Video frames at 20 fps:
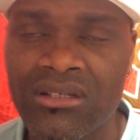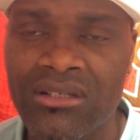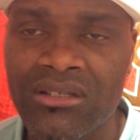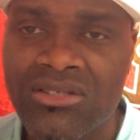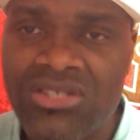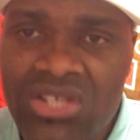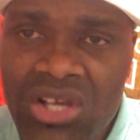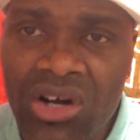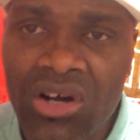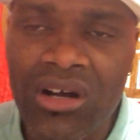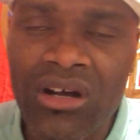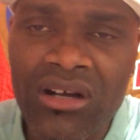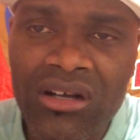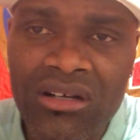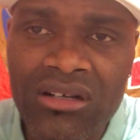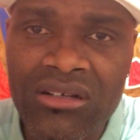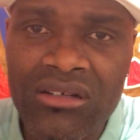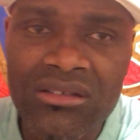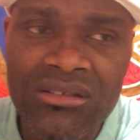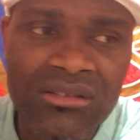So,
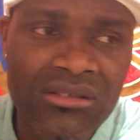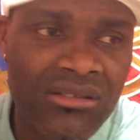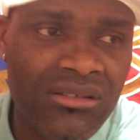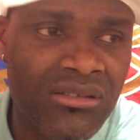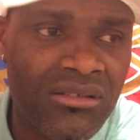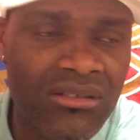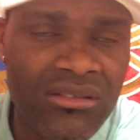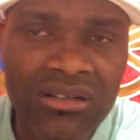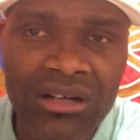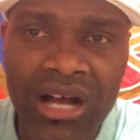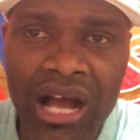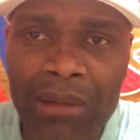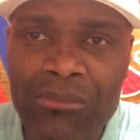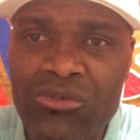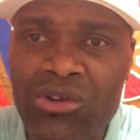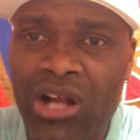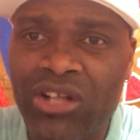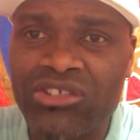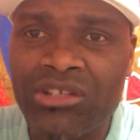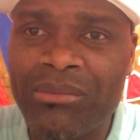
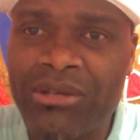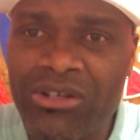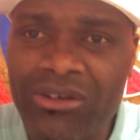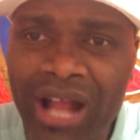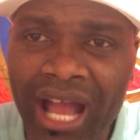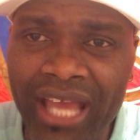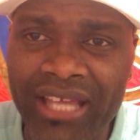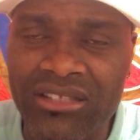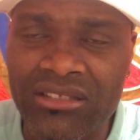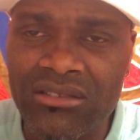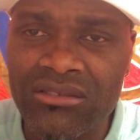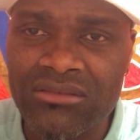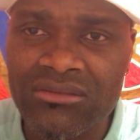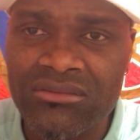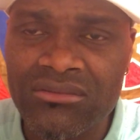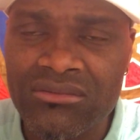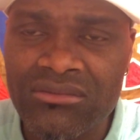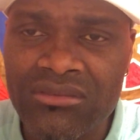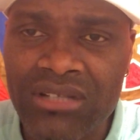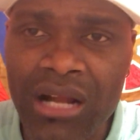I'm wrong to be right.
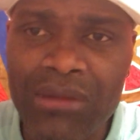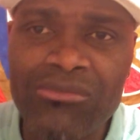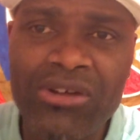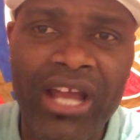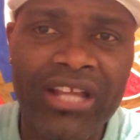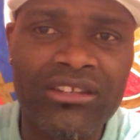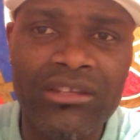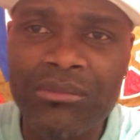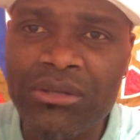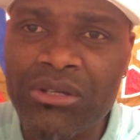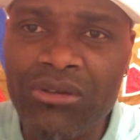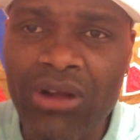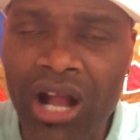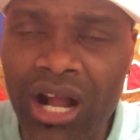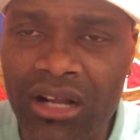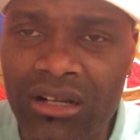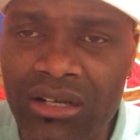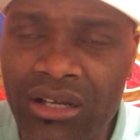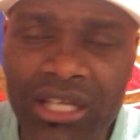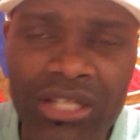I'm right to be
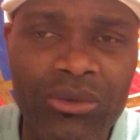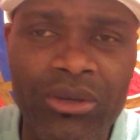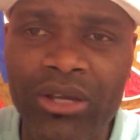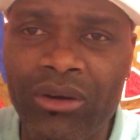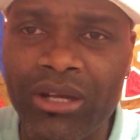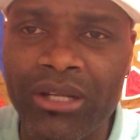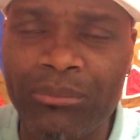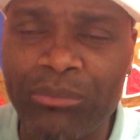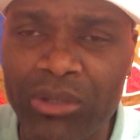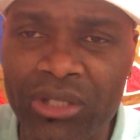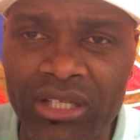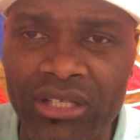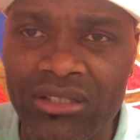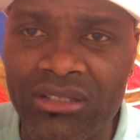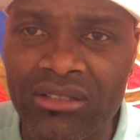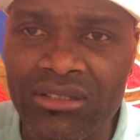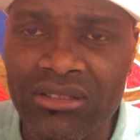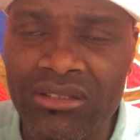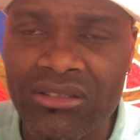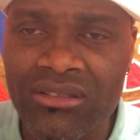wrong. Any way you want to put it.
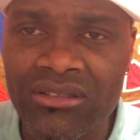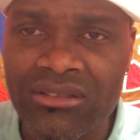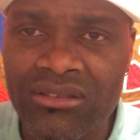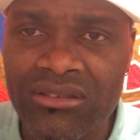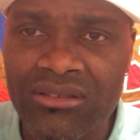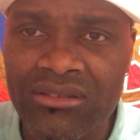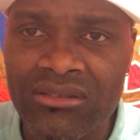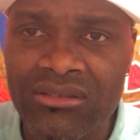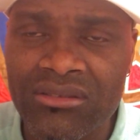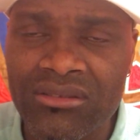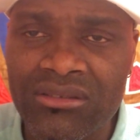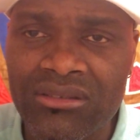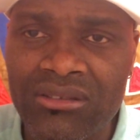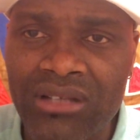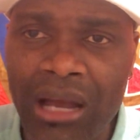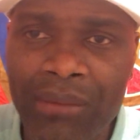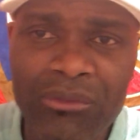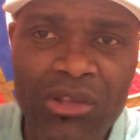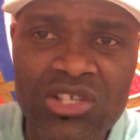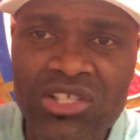
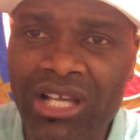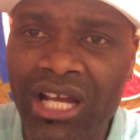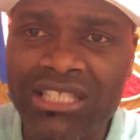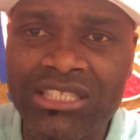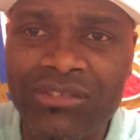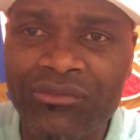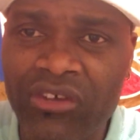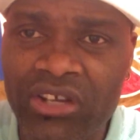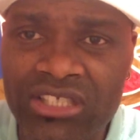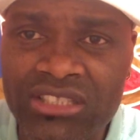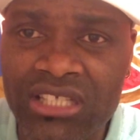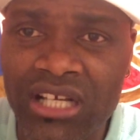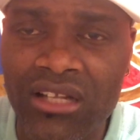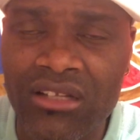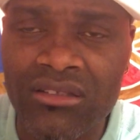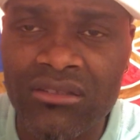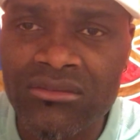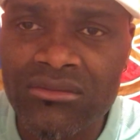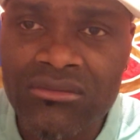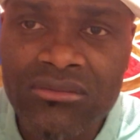I'm just
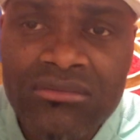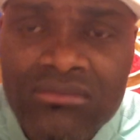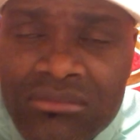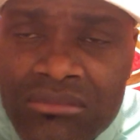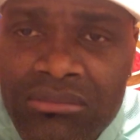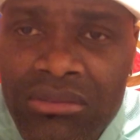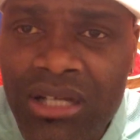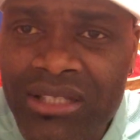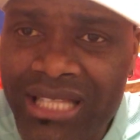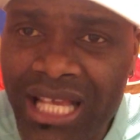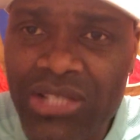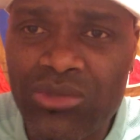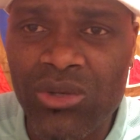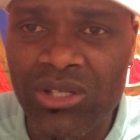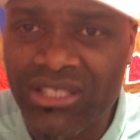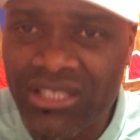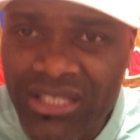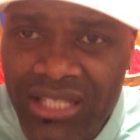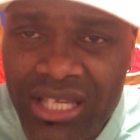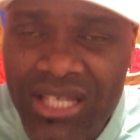controversial. But that's
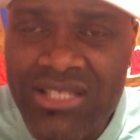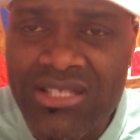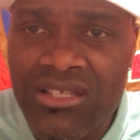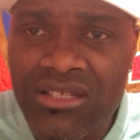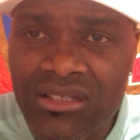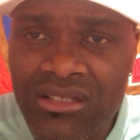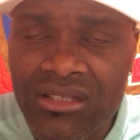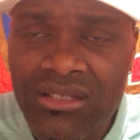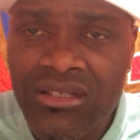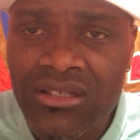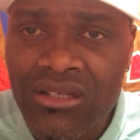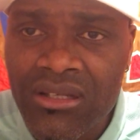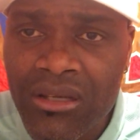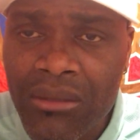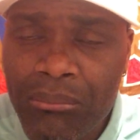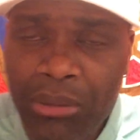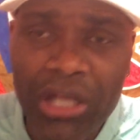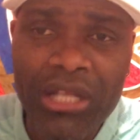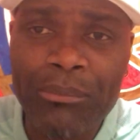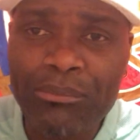what it is.
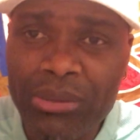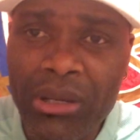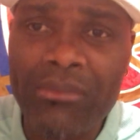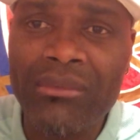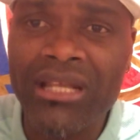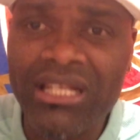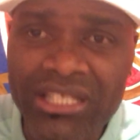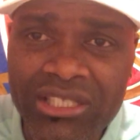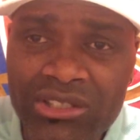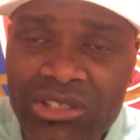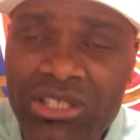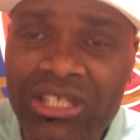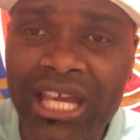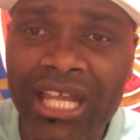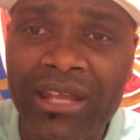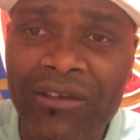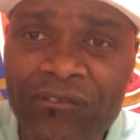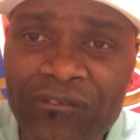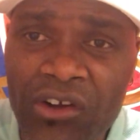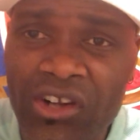But the Premier League need to
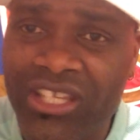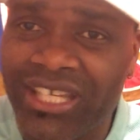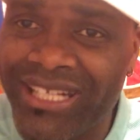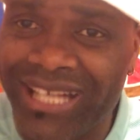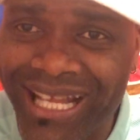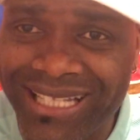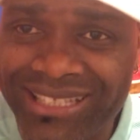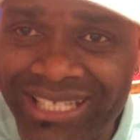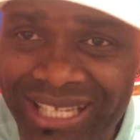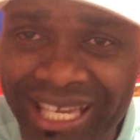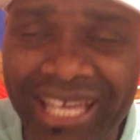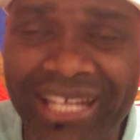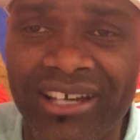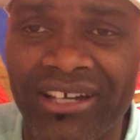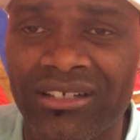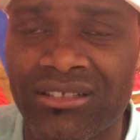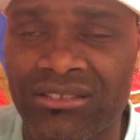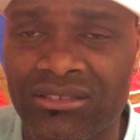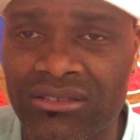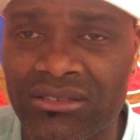get their fucking act together.